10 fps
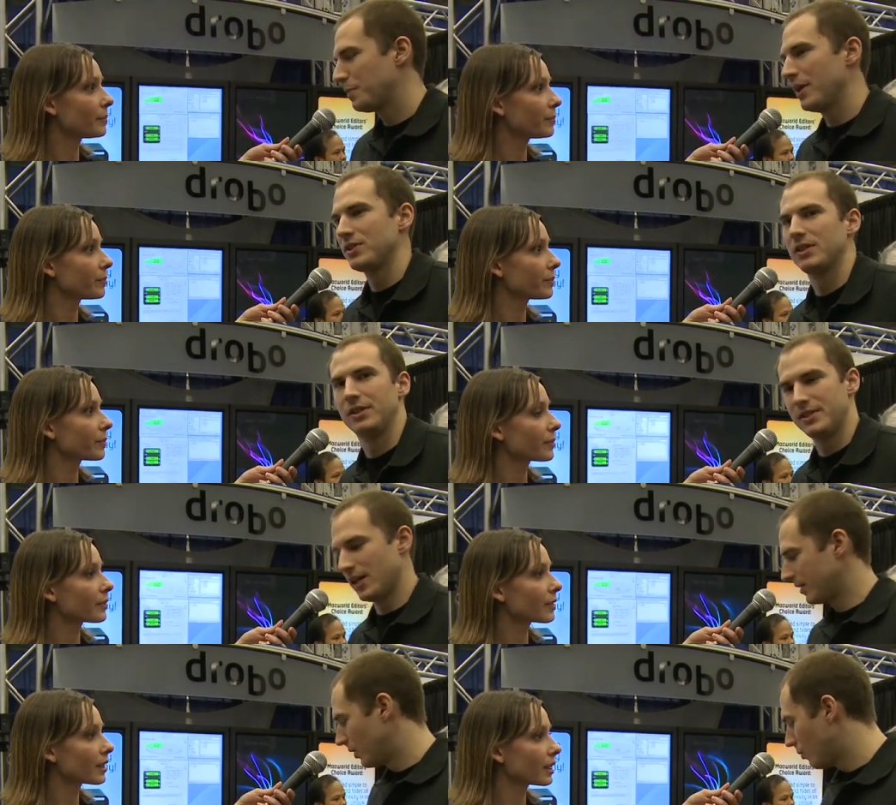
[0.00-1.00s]
Speaker 1: is basically
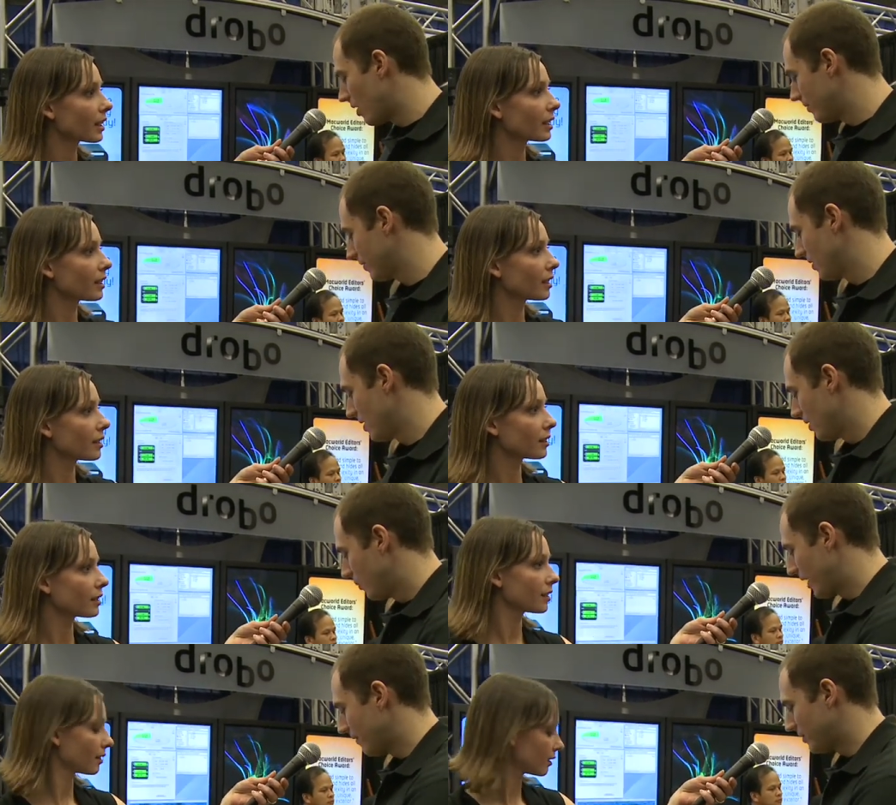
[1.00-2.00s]
telling you, well,
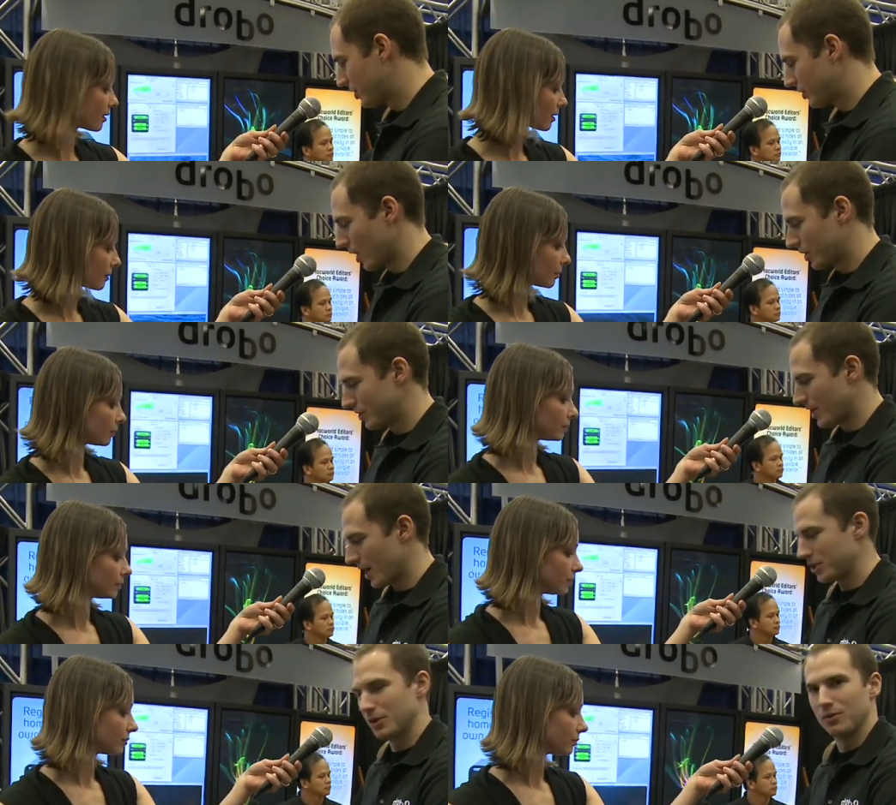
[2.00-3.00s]
we have the instructions
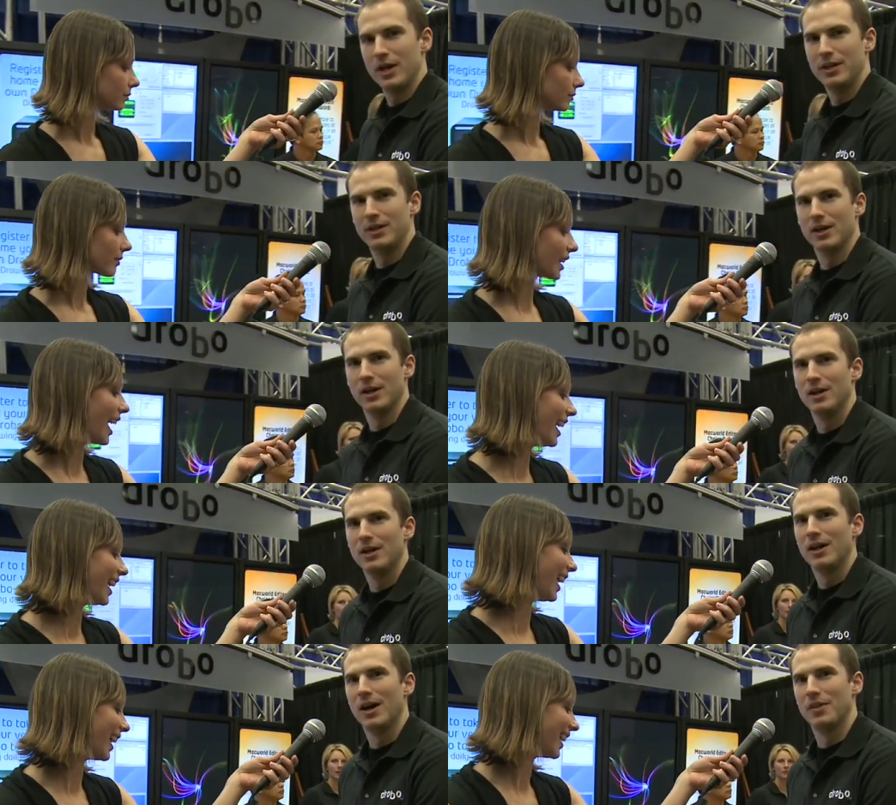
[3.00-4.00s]
actually right here
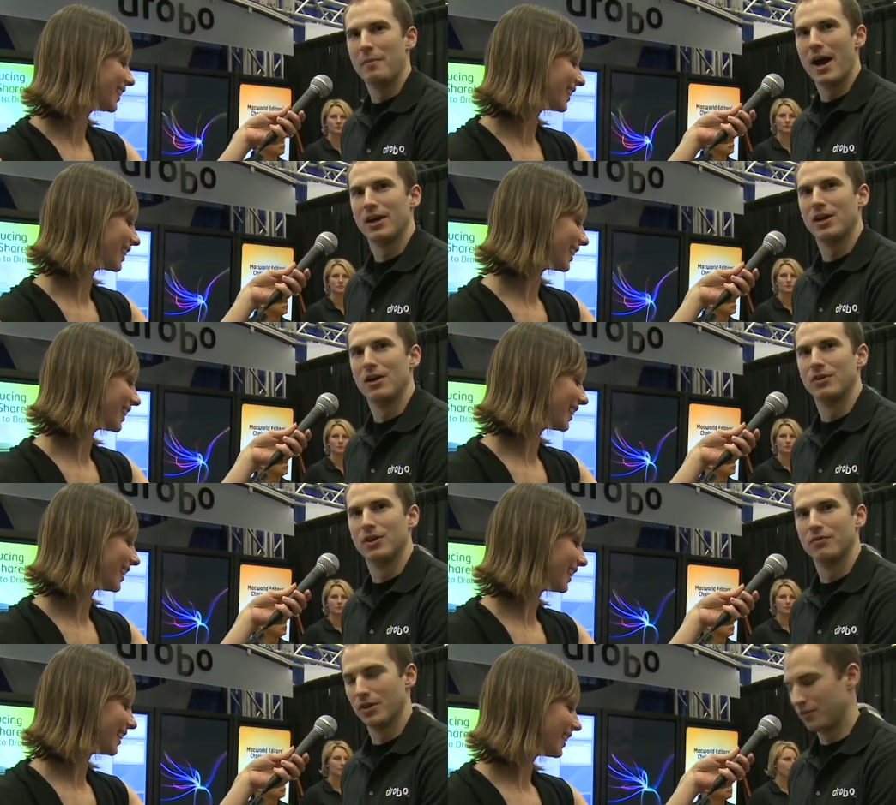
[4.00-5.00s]
on the back
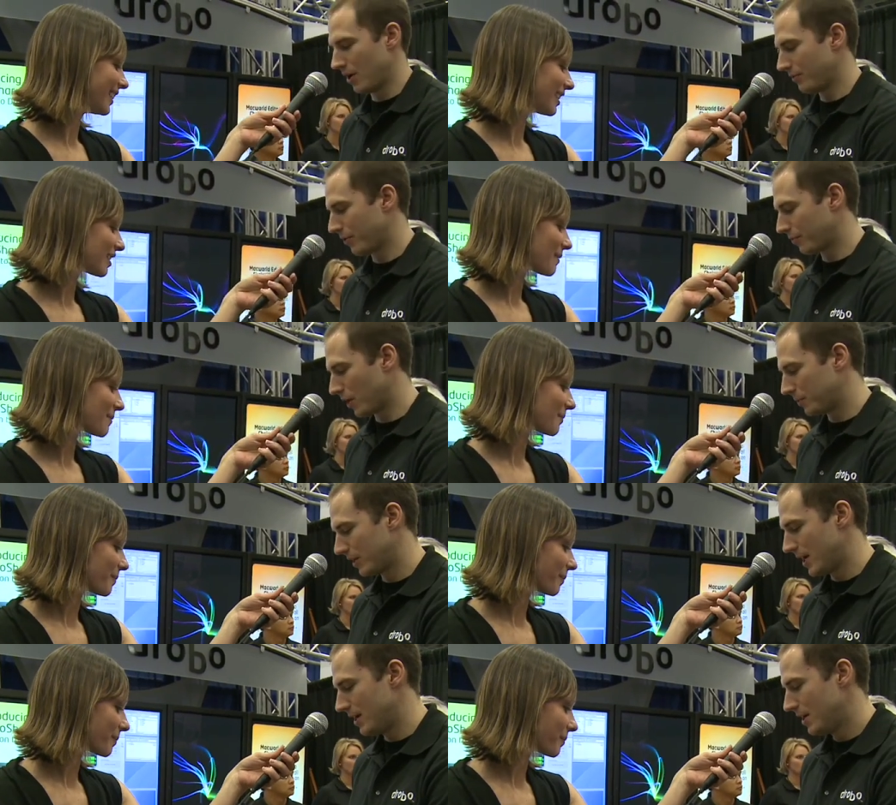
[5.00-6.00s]
cover of the of the front
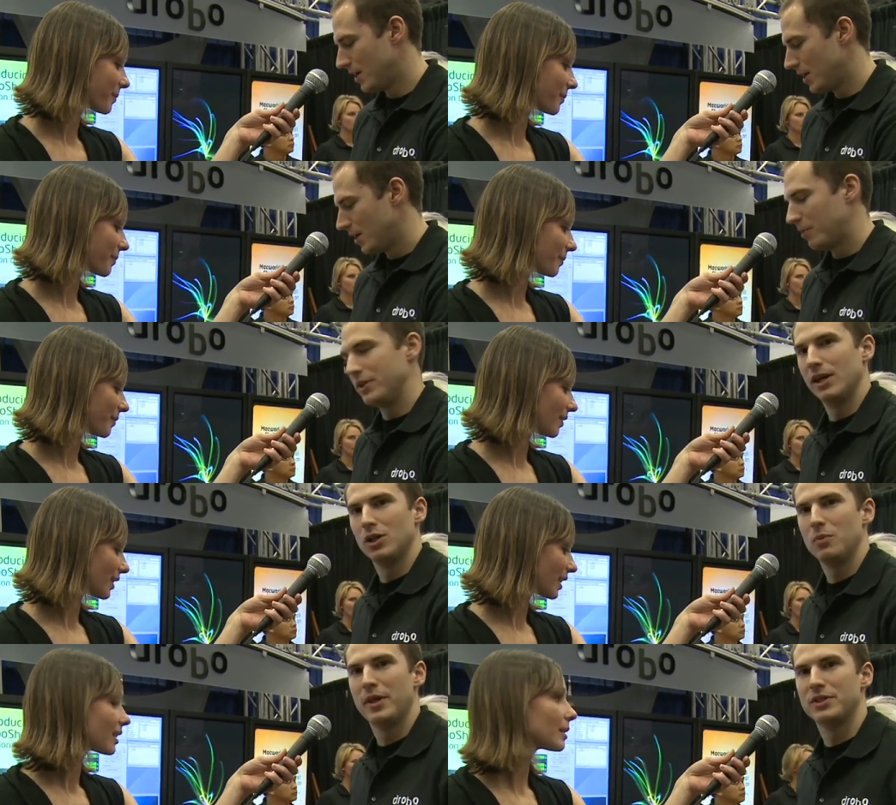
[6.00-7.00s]
plate. But
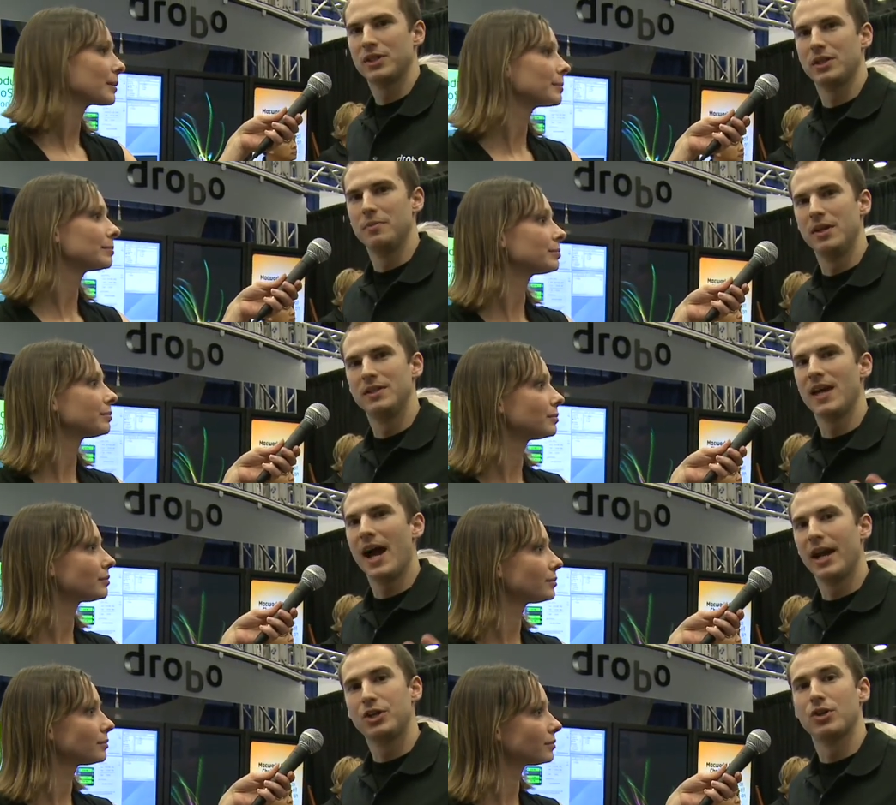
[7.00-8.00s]
yellow basically means
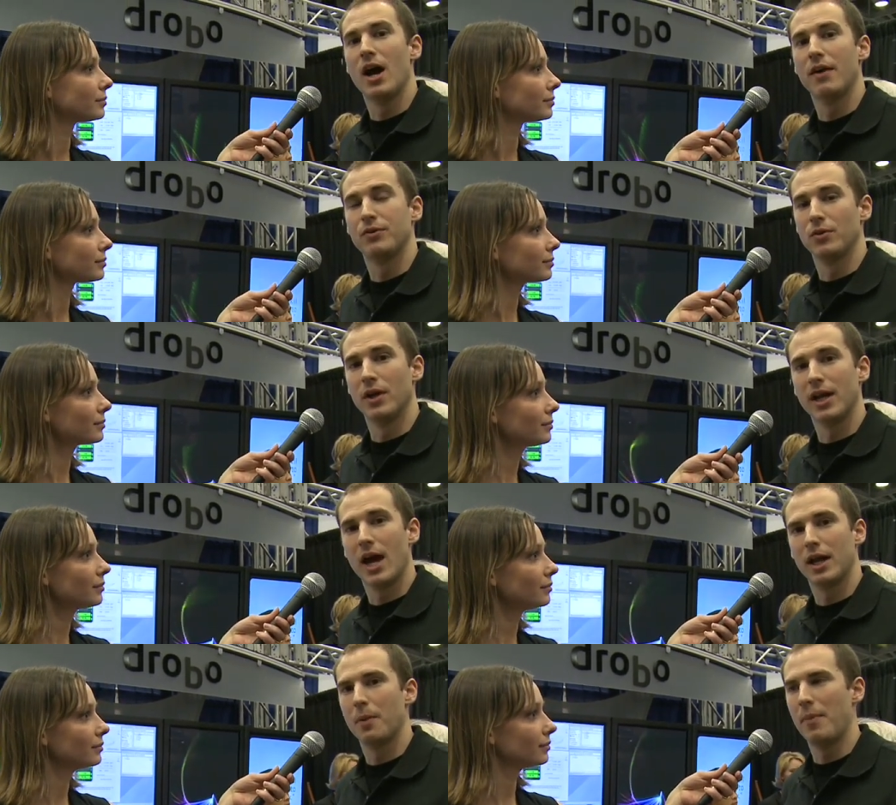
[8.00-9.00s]
at a drive you're running
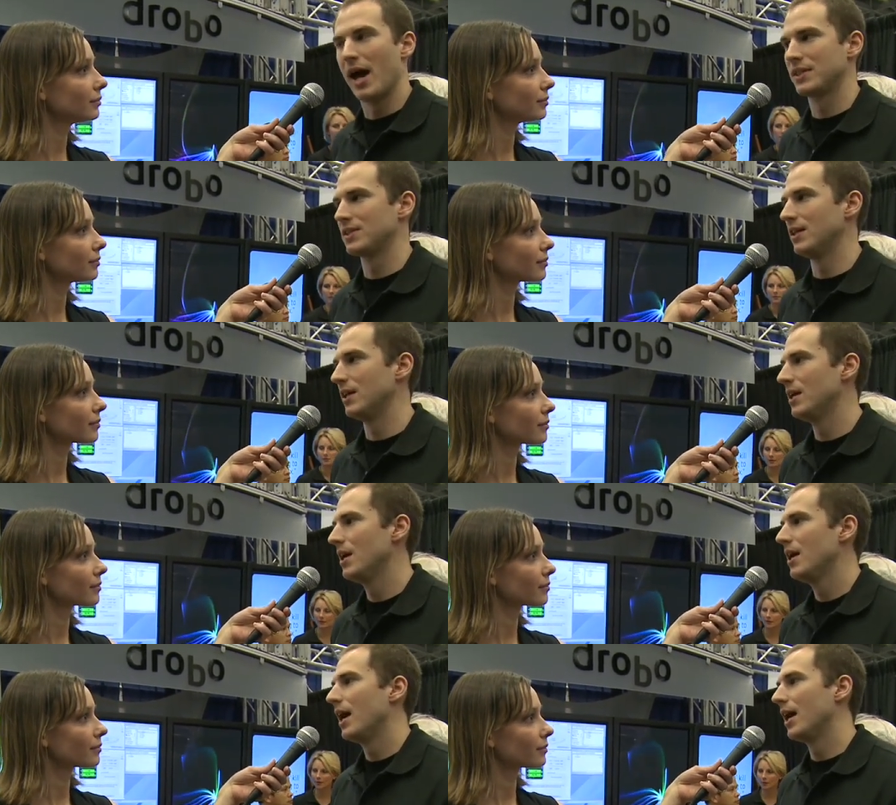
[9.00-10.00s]
out of capacity,
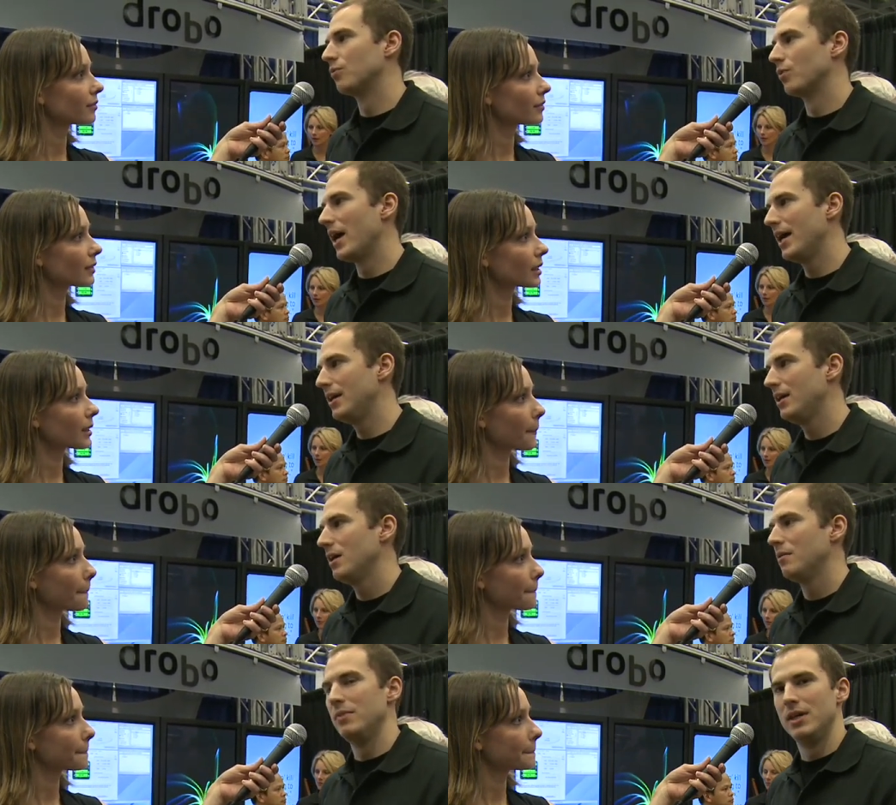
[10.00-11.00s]
and red
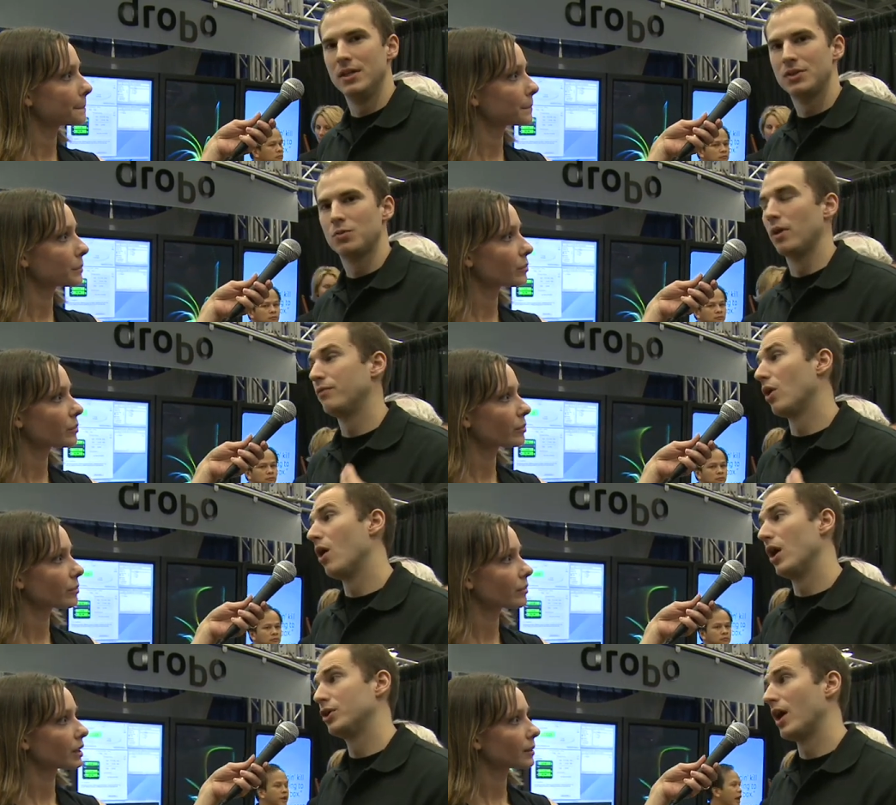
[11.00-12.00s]
means one of your
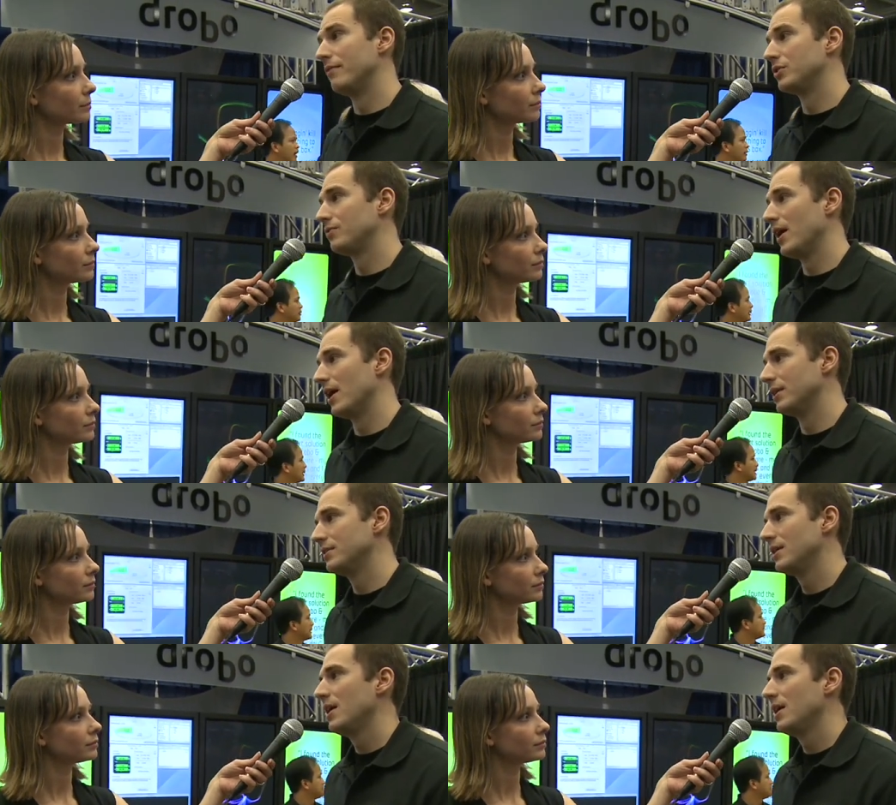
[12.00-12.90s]
hard drive has failed,